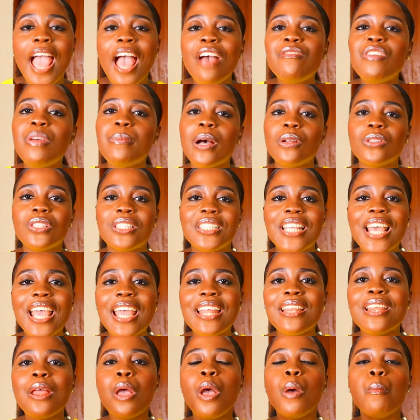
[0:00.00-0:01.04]
I have about
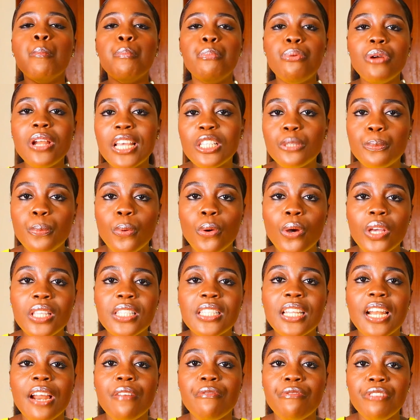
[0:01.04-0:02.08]
10 bullet
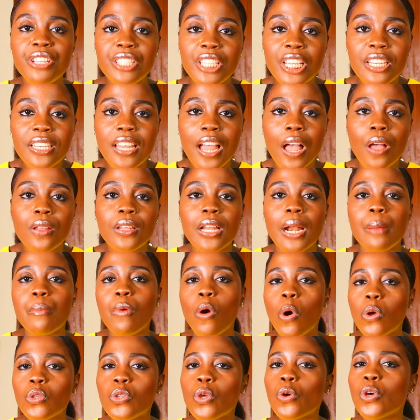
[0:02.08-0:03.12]
points that I've written down that
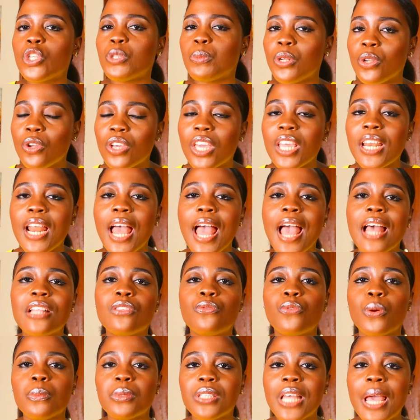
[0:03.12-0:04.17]
I'm also going to be looking
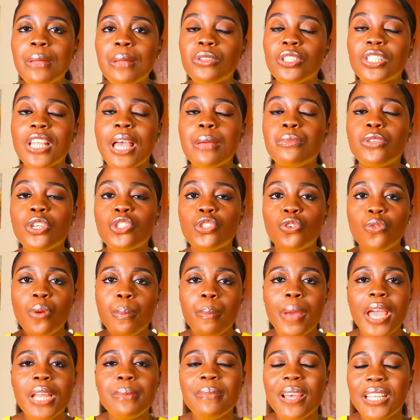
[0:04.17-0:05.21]
at from time to time just to
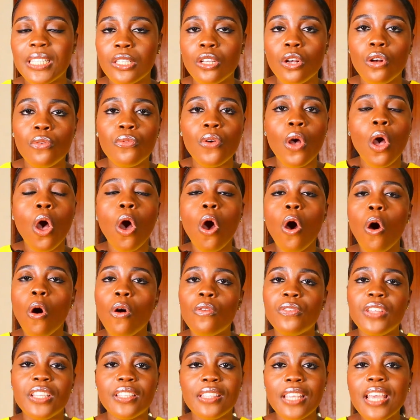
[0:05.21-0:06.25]
remind myself
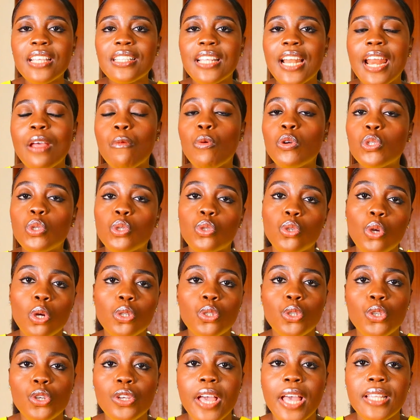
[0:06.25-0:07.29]
of the things that I want to
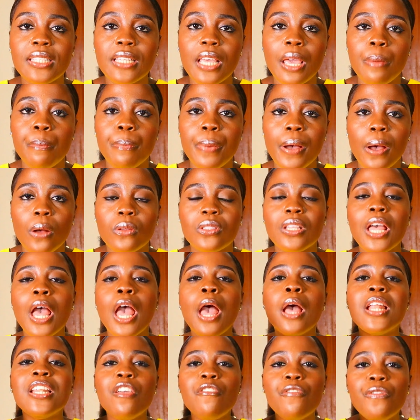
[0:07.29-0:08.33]
talk to you guys about.
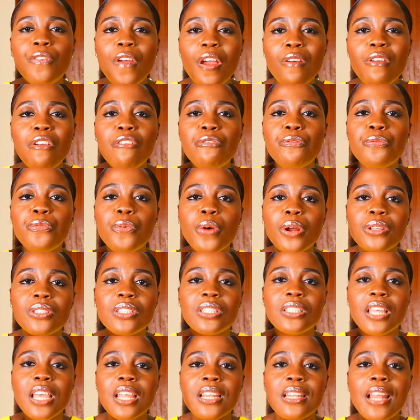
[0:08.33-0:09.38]
The very
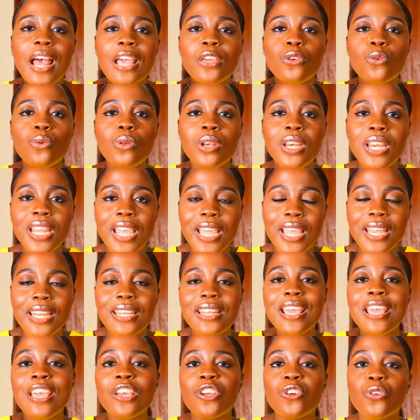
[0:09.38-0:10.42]
first thing that you
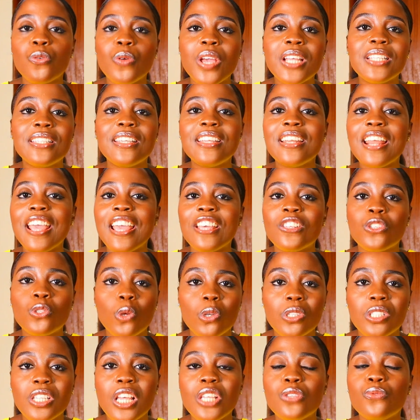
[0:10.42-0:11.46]
need in creating a
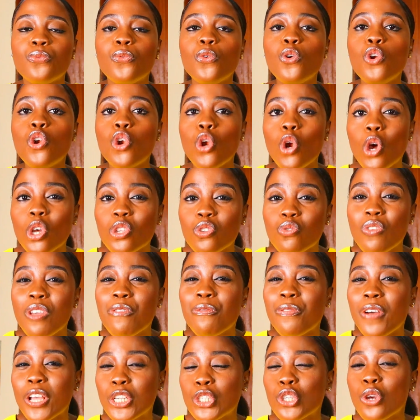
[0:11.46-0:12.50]
successful
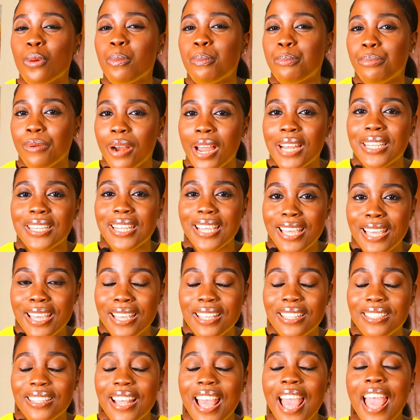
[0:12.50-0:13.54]
luxury fashion brand
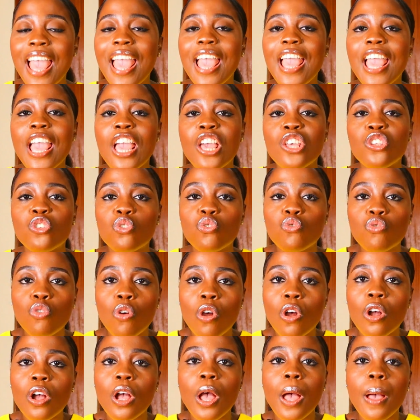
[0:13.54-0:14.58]
is a
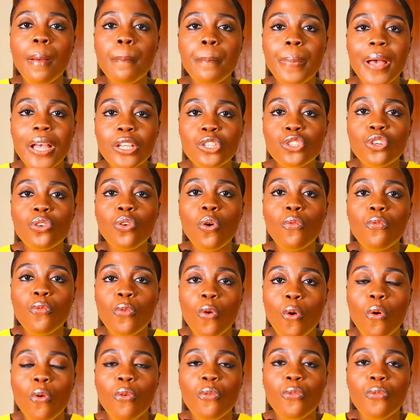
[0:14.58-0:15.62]
strong passion
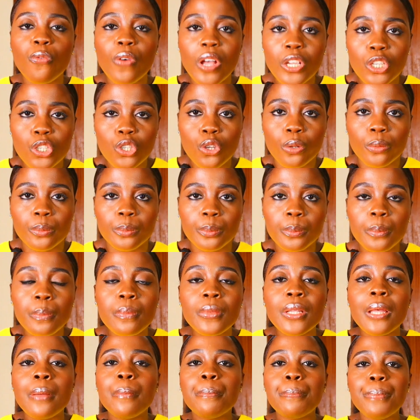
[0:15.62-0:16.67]
for fashion.
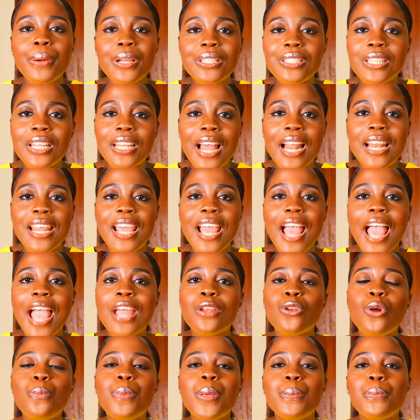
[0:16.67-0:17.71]
Personally,
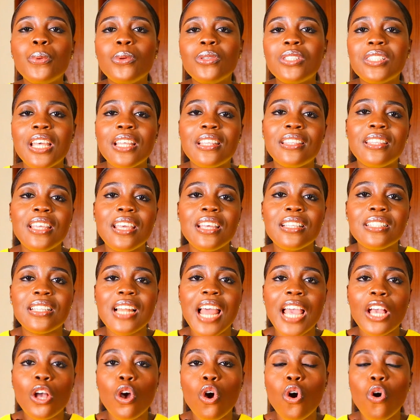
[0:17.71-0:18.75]
I know people say things
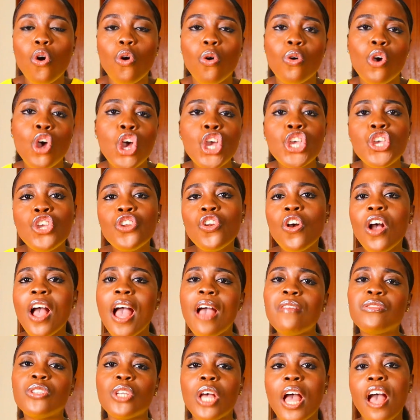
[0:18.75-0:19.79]
like, oh, you don't
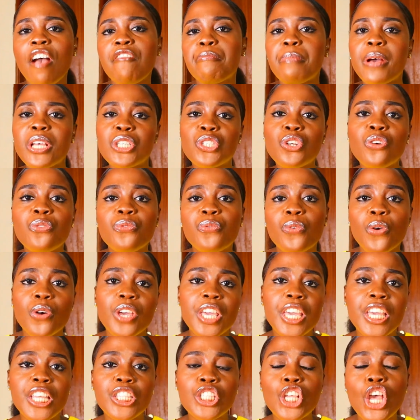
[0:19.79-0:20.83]
have to have passion for
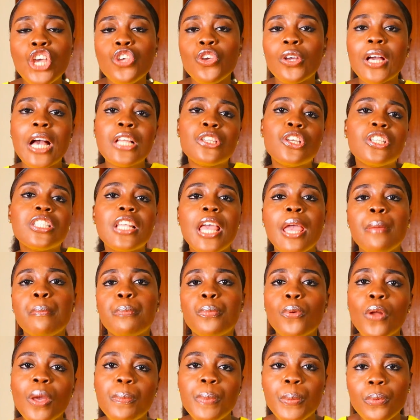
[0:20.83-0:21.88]
it, you can just
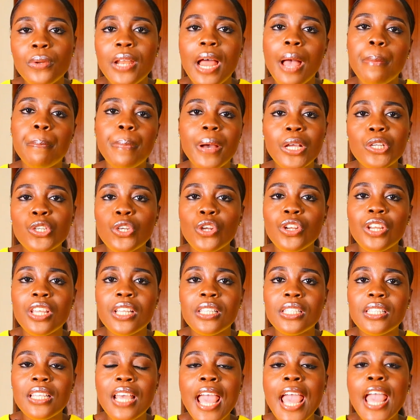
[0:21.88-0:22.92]
employ people that are
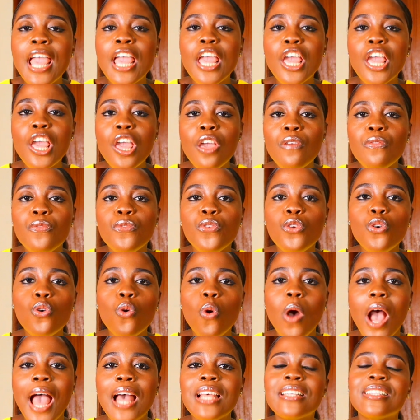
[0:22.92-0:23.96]
passionate. If
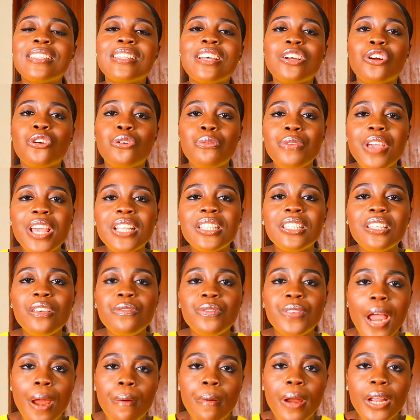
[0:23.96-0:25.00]
you as the
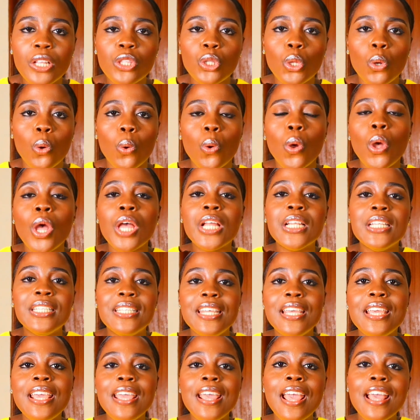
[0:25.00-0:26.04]
creative director,
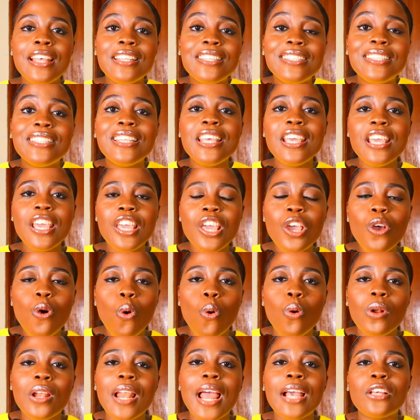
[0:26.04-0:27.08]
the CEO,
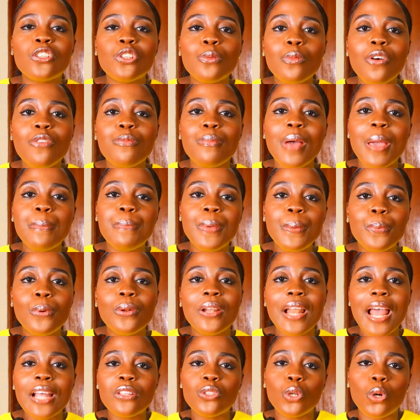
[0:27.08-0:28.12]
like some of my
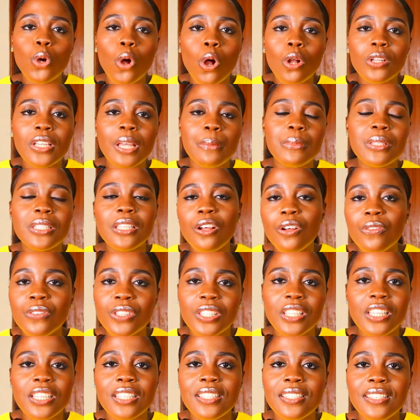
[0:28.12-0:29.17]
people like to call
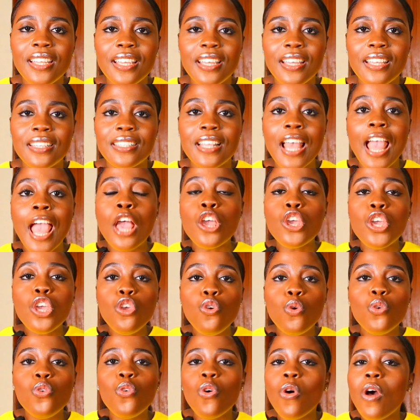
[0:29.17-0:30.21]
themselves these days,
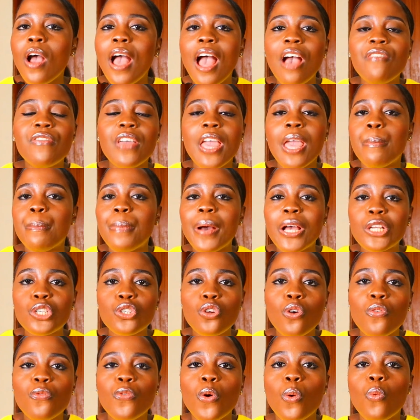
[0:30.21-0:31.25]
you don't have a
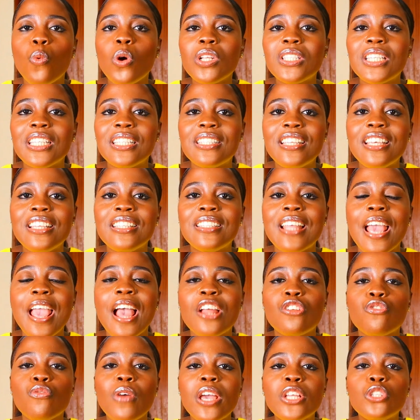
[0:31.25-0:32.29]
passion for what it is that
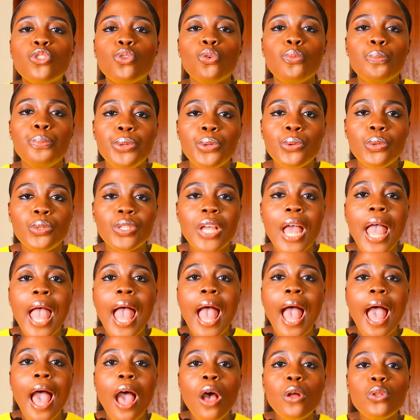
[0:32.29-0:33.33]
you are trying to build,
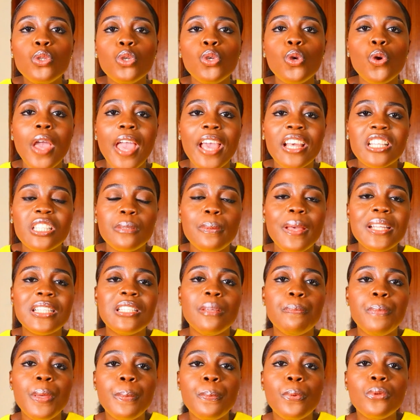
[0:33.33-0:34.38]
how do you
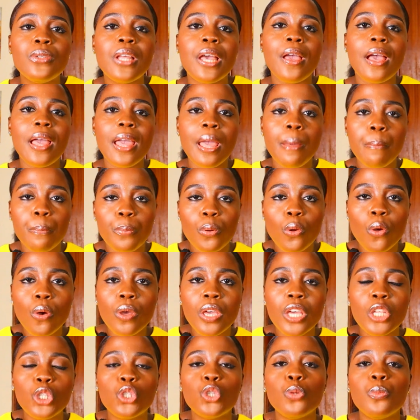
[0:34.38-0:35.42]
expect the people that you are
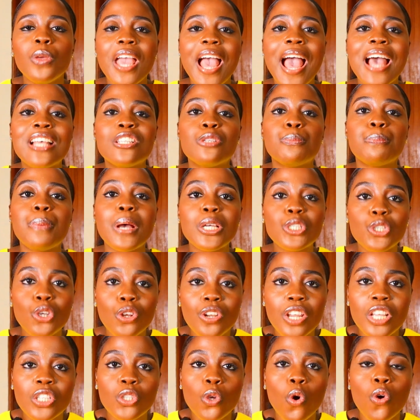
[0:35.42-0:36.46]
employing to be as
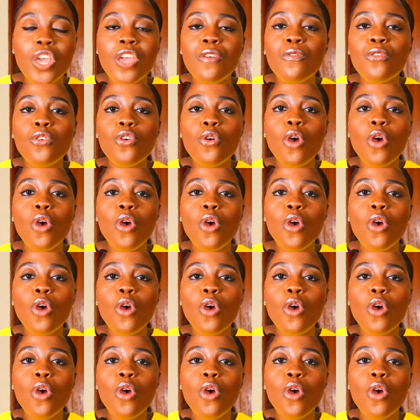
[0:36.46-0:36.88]
passionate or